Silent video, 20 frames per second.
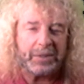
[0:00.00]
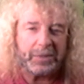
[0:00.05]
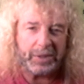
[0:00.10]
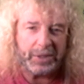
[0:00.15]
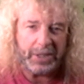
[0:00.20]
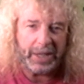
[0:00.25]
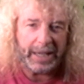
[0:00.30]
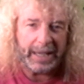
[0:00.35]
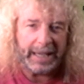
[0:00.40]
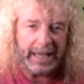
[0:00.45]
Thanks for
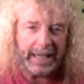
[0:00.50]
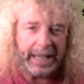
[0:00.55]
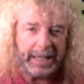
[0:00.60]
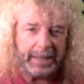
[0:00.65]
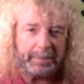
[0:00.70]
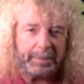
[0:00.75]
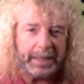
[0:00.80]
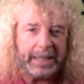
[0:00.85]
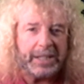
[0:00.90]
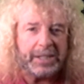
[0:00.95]
checking
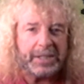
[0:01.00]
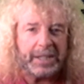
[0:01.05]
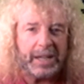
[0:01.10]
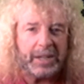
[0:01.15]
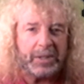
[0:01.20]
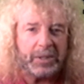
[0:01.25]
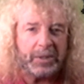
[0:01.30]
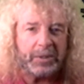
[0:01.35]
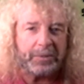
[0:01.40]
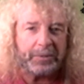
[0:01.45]
in. Please stay
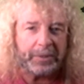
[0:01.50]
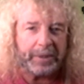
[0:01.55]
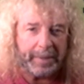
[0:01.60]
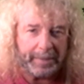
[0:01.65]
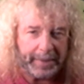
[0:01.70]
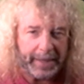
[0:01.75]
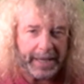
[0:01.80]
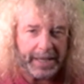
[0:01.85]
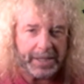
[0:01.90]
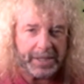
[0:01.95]
tuned for
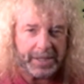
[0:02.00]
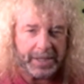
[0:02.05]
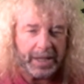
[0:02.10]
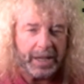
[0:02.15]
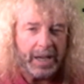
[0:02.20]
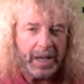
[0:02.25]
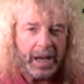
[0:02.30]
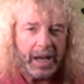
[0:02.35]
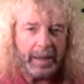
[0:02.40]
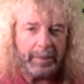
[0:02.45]
updates.
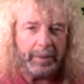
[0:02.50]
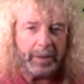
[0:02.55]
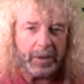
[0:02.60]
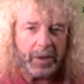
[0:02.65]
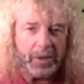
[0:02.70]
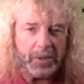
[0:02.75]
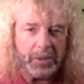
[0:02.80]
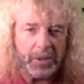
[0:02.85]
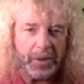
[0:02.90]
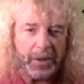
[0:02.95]
I'm Mark
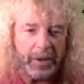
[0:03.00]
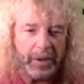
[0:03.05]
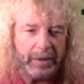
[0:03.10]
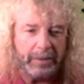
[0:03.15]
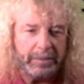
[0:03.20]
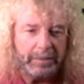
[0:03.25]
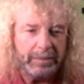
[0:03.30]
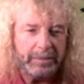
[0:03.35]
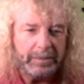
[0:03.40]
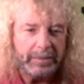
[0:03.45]
Rosenthal.
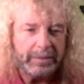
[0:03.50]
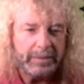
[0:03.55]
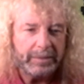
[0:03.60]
